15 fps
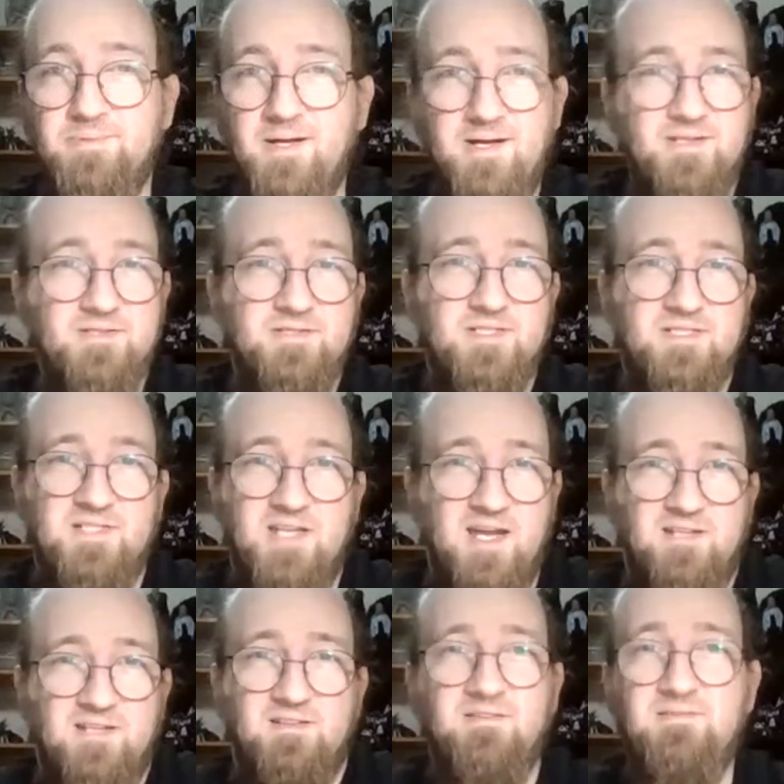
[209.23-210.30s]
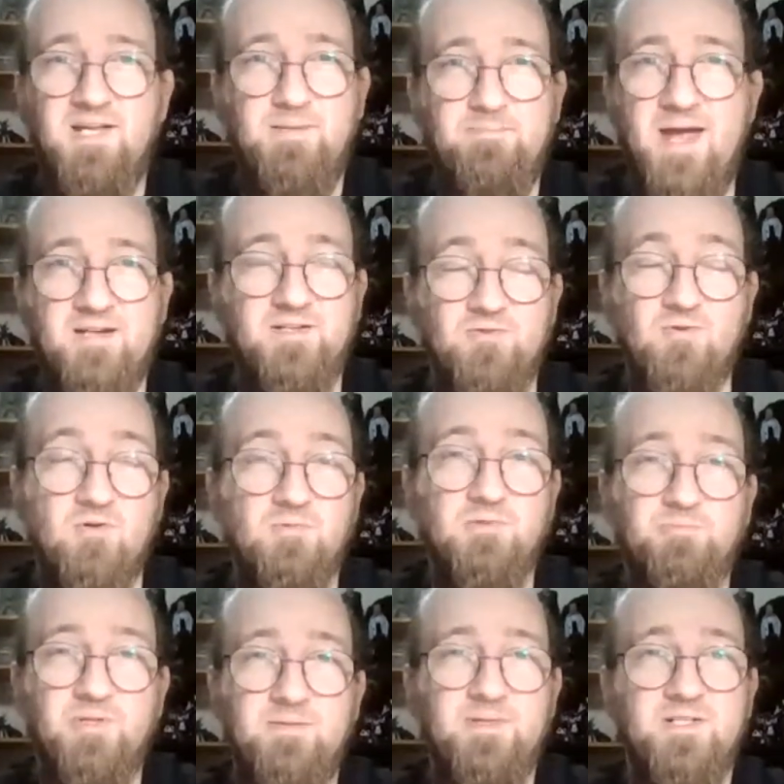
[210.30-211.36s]
as and get back to normal
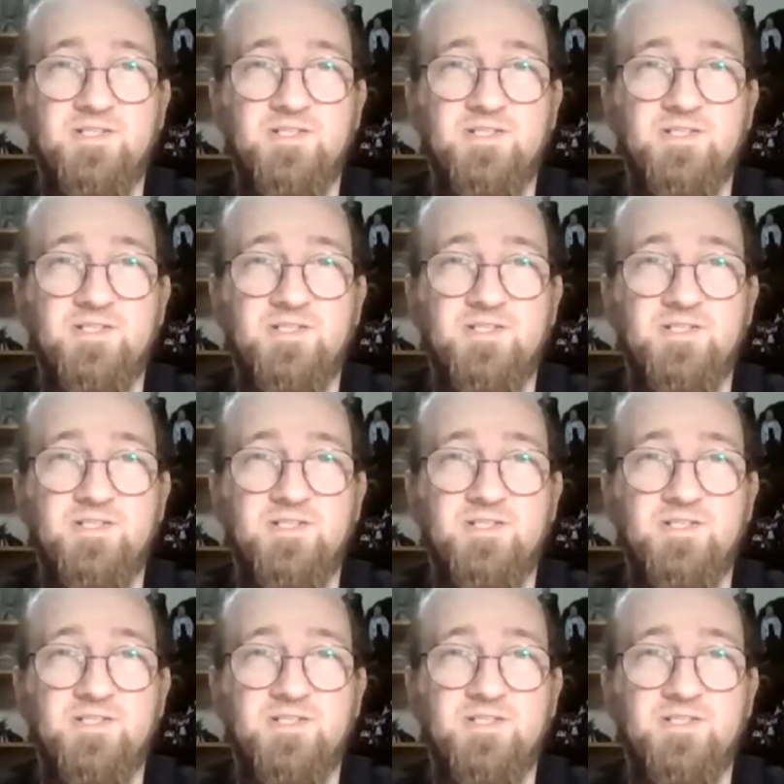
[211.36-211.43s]
pretty much